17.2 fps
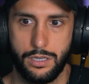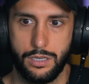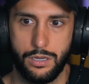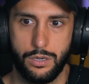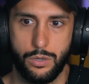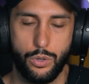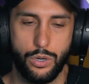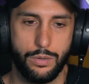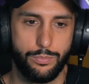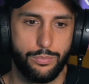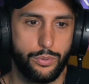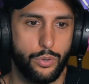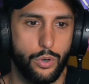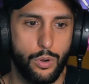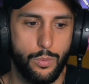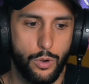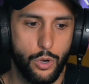or a
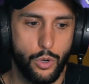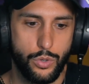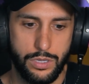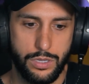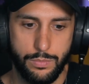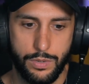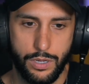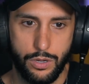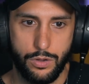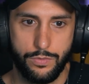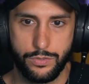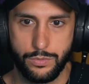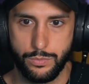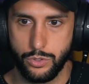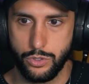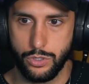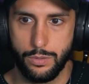promo email
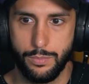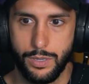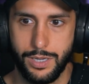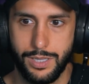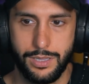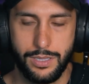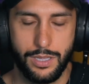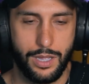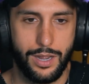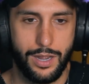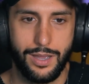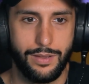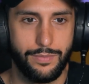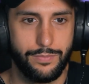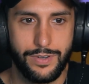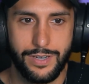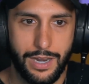from somebody that I
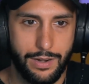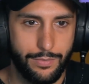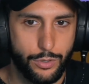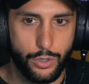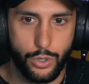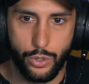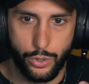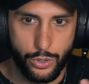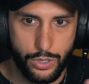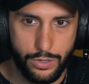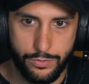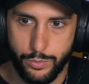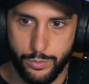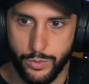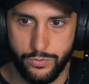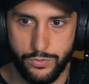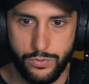have never heard of
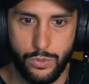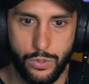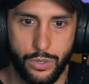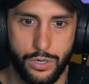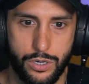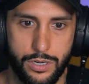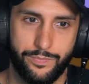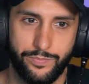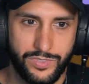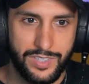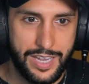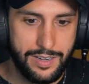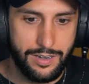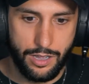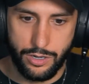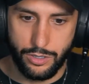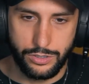before,
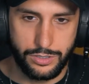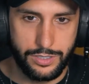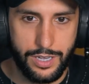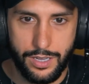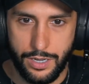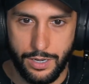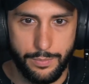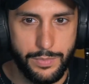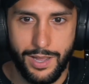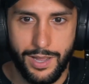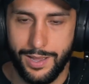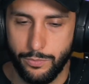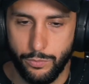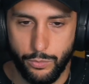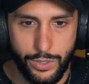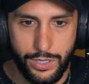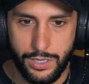10 out of 10, I'm
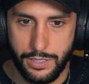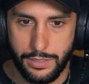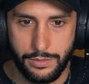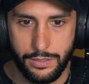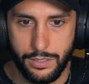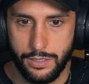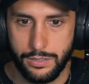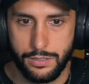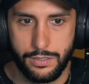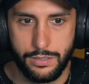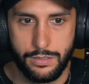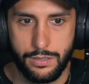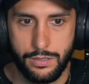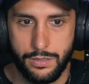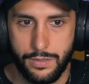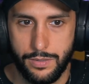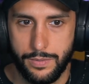not reading that.
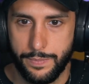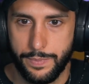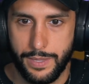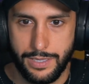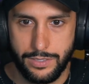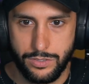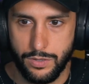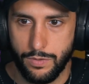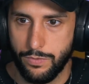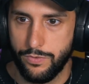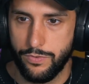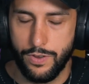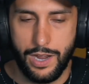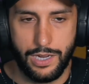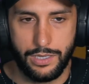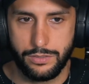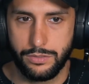That's a
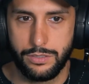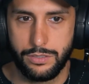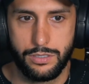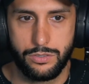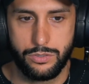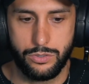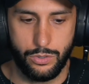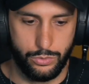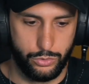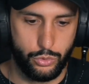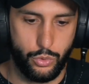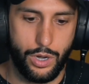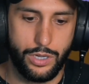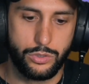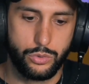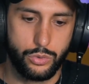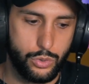fact. So
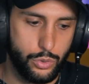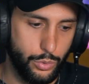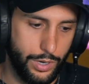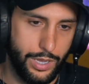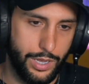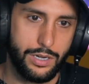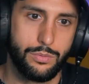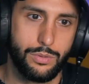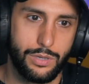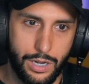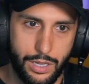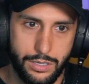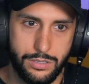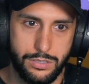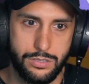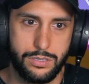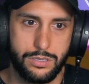try to create a
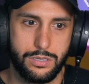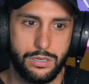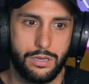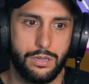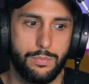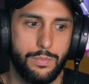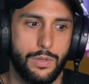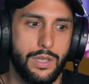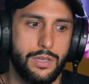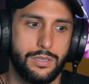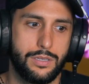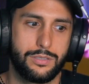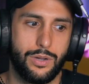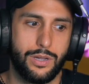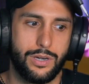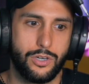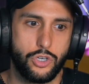relationship,
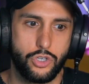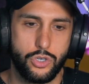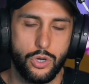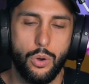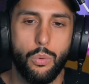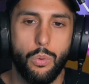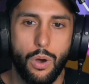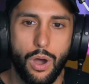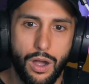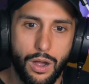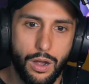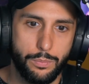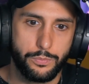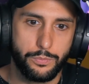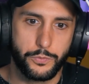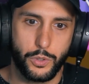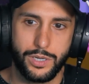try to show
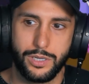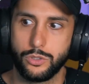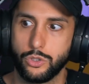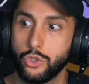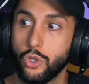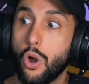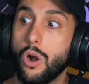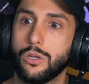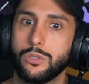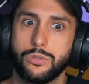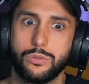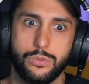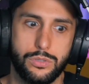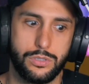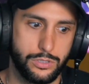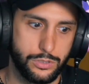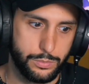up, try to talk to
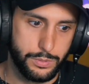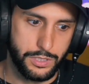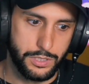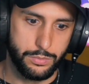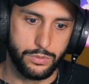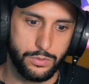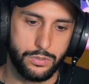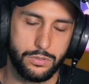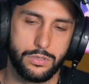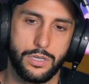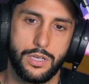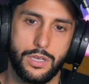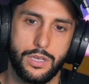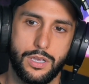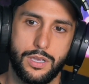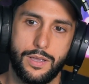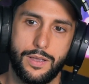these people
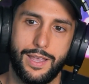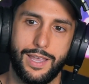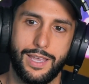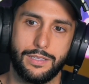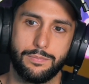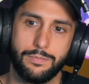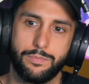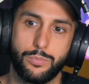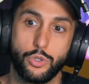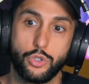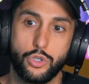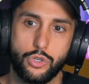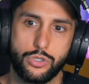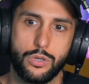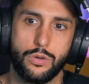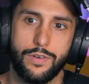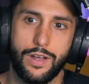and put
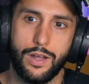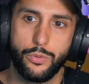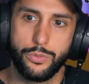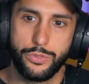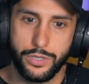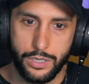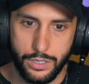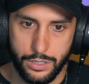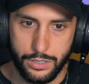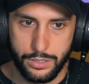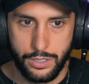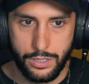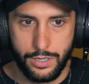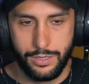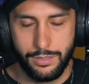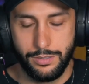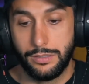yourself out there.
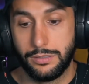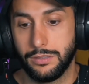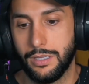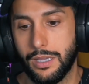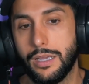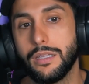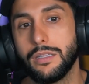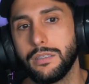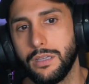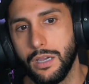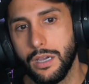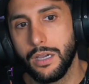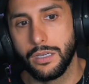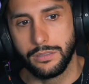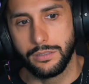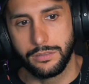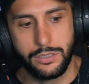And then,
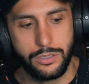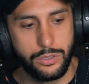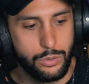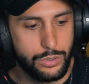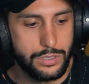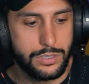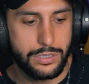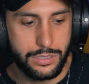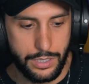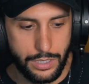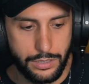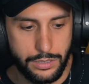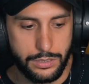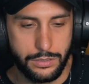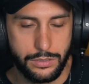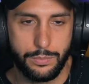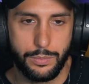yeah, then you can
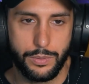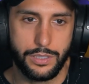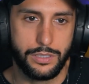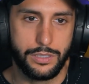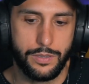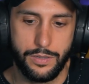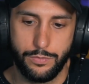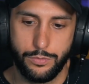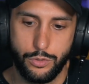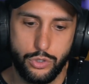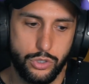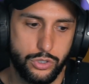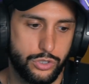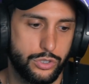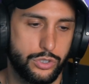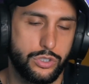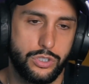send it. But if you
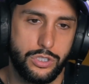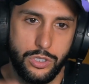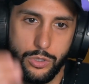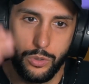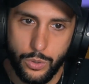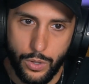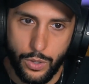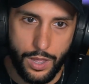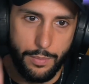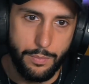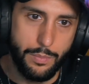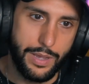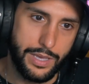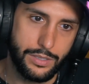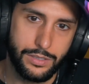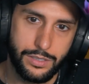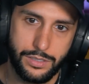just steal a
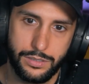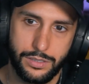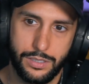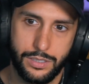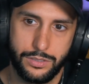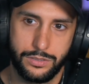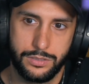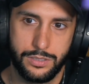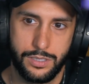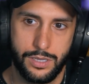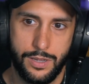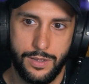mailing list